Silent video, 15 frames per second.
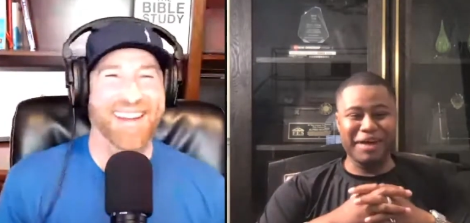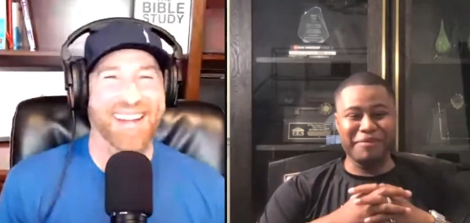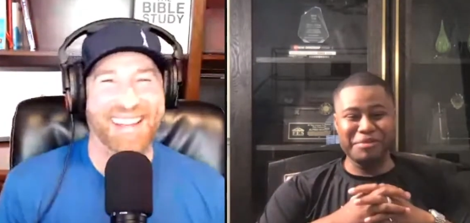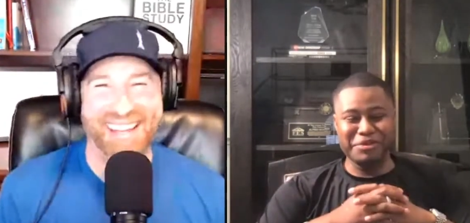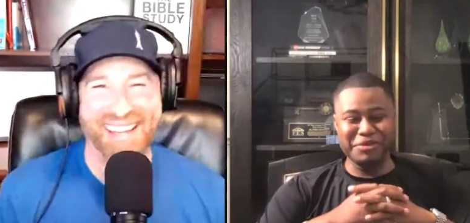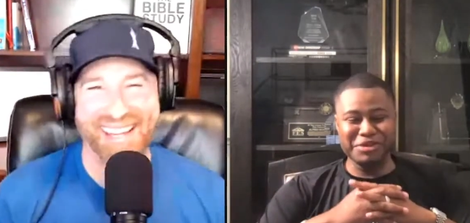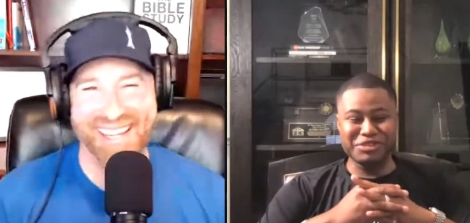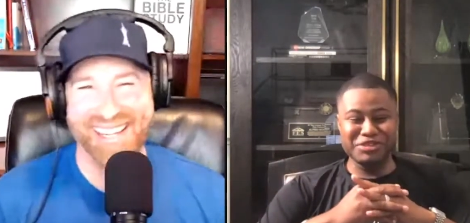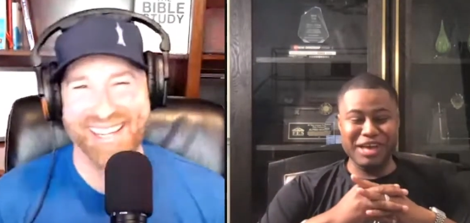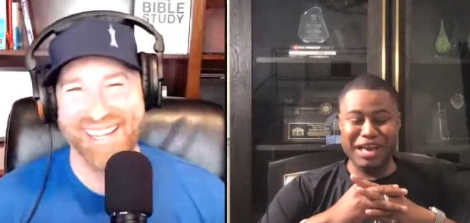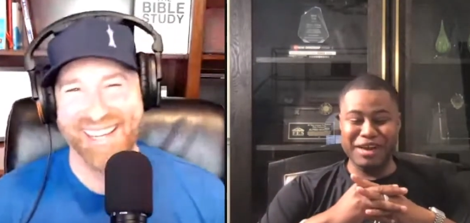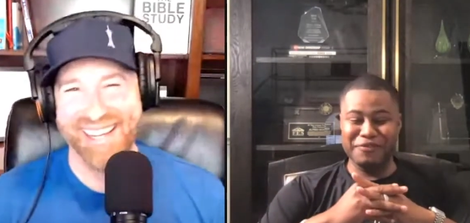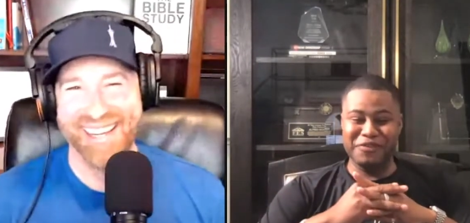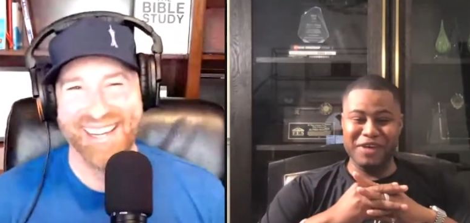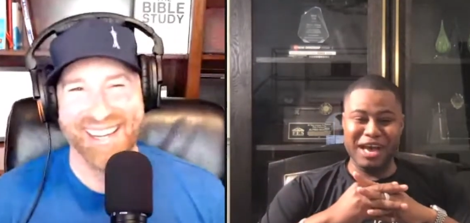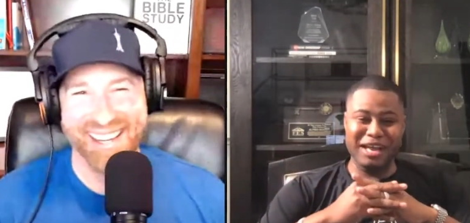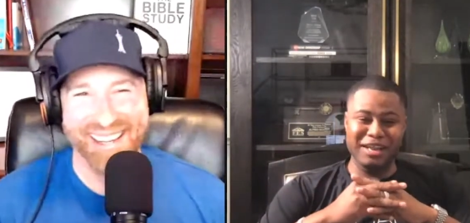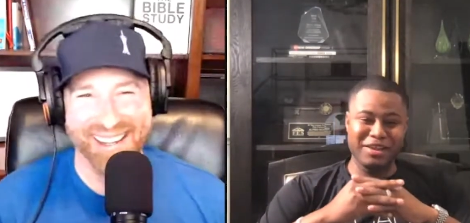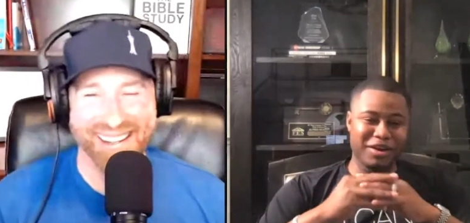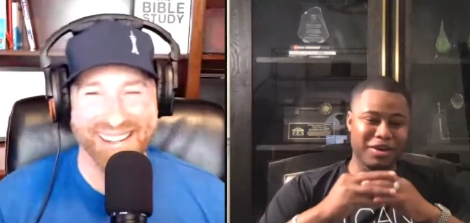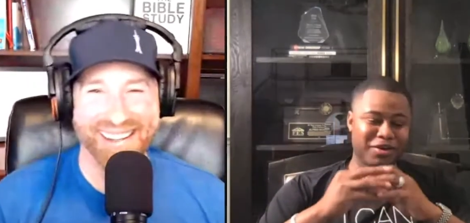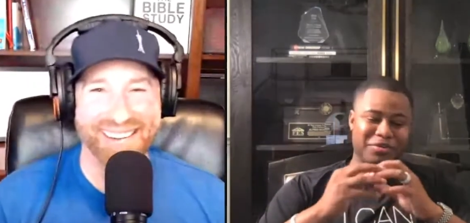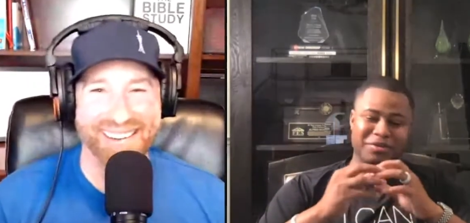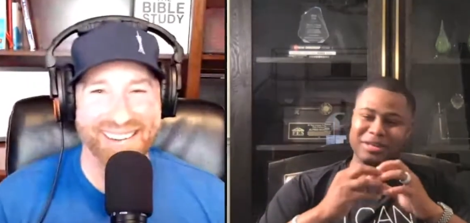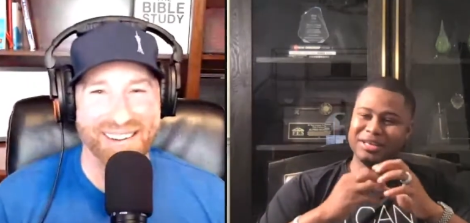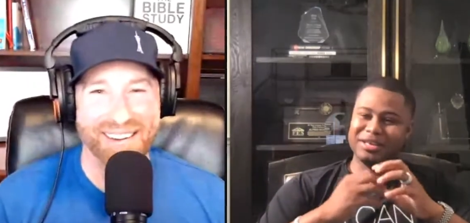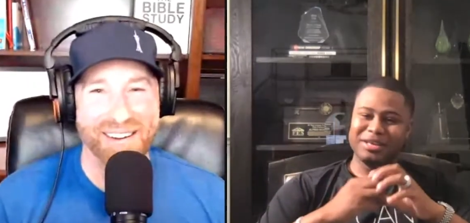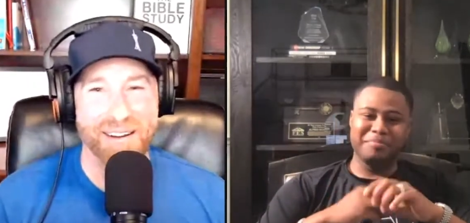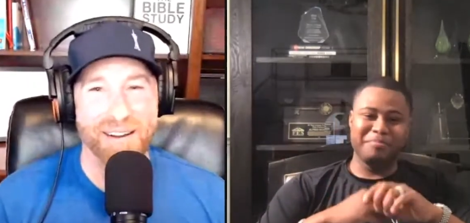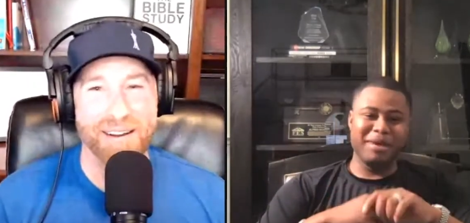Speaker 1: I mean, we was trying to find, you know,
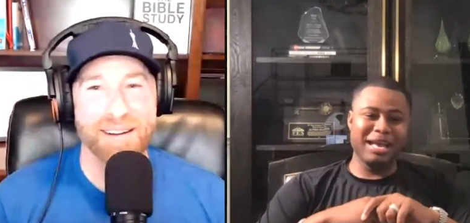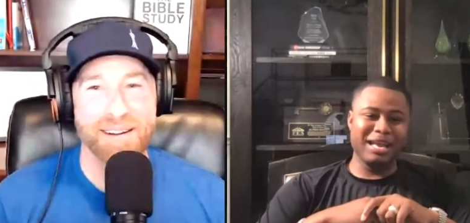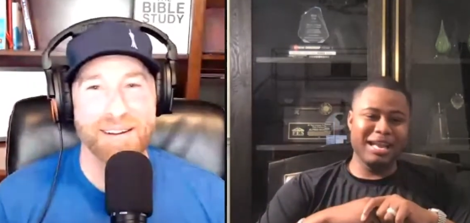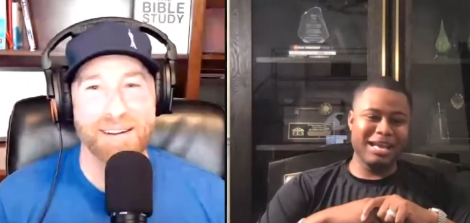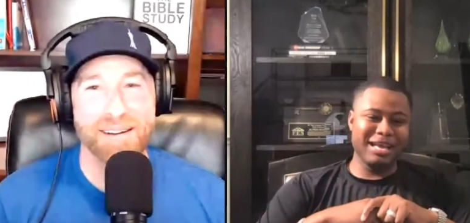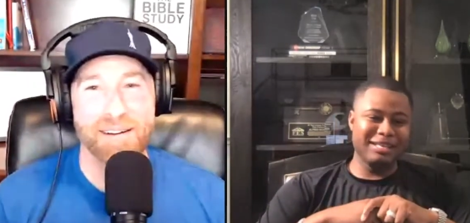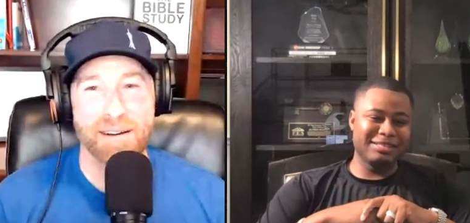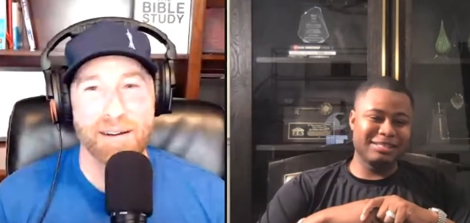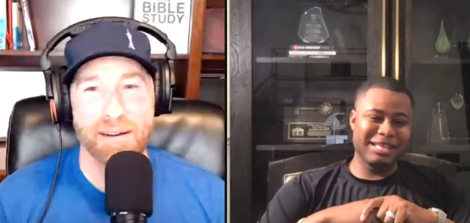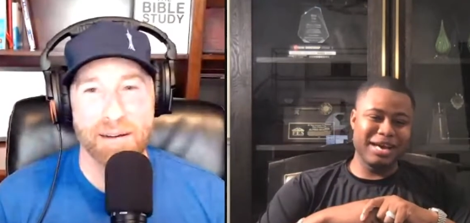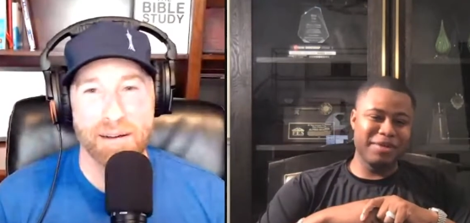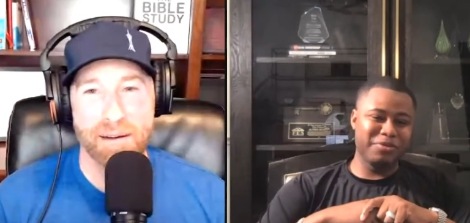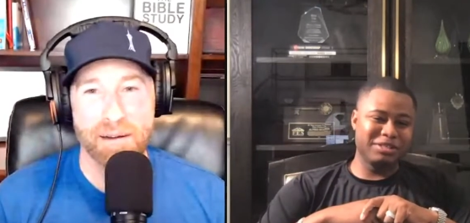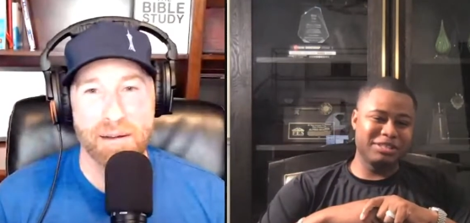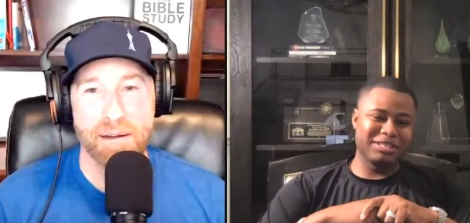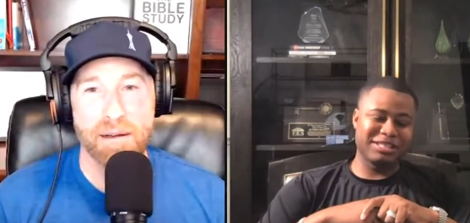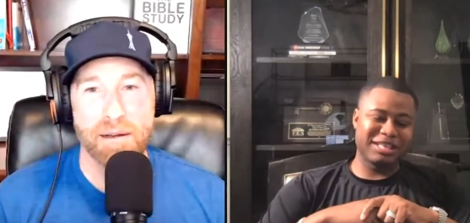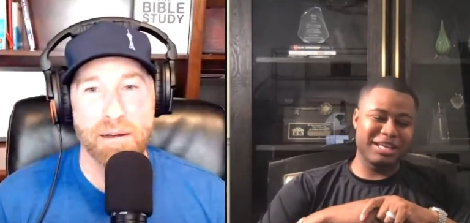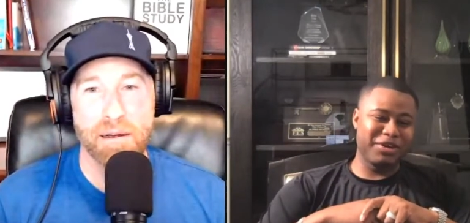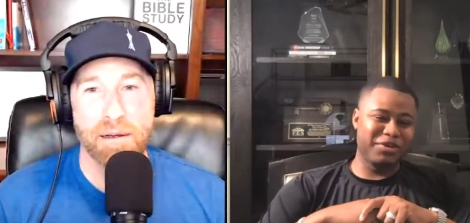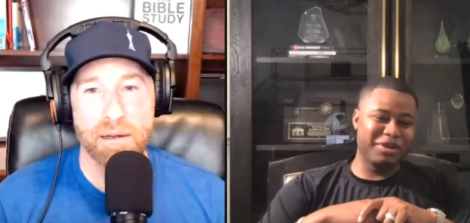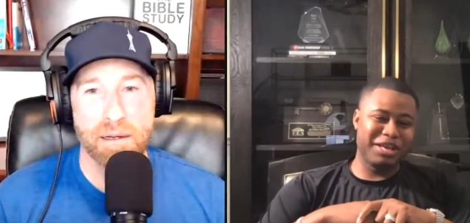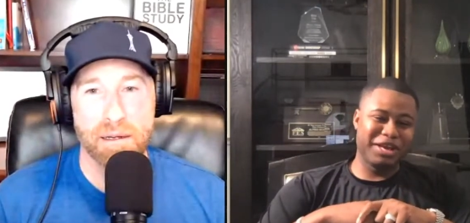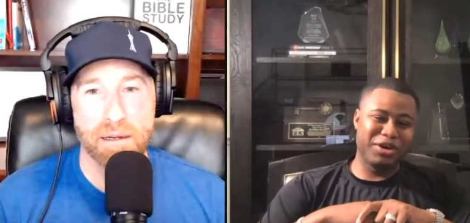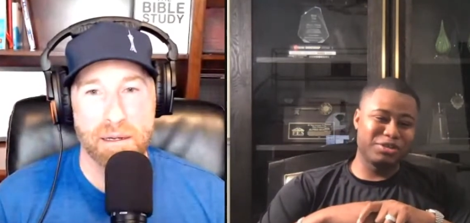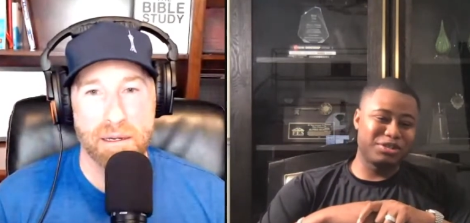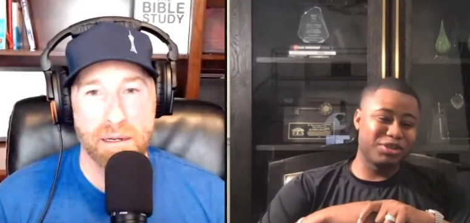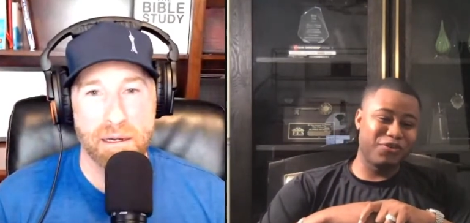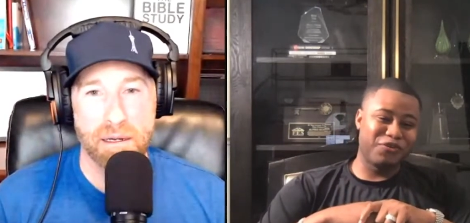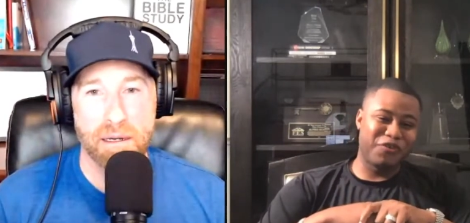man-made sandwiches can only go
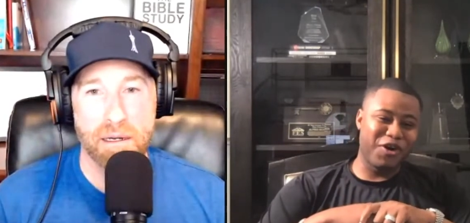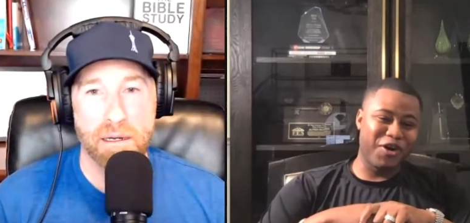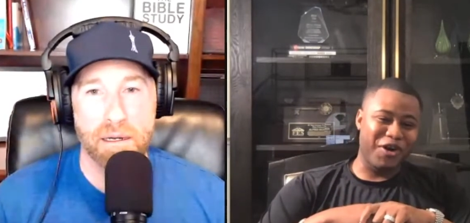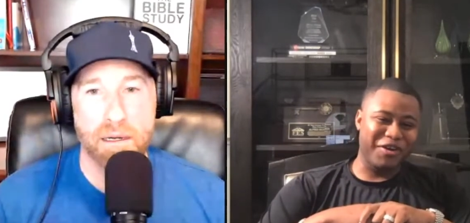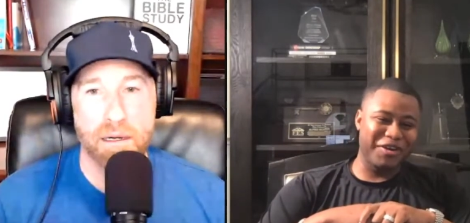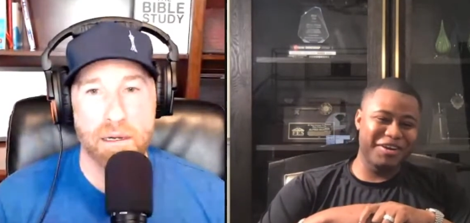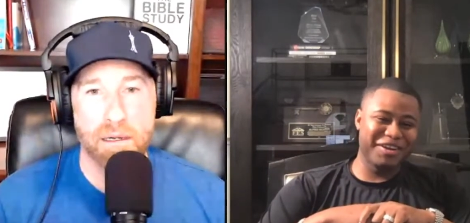so far.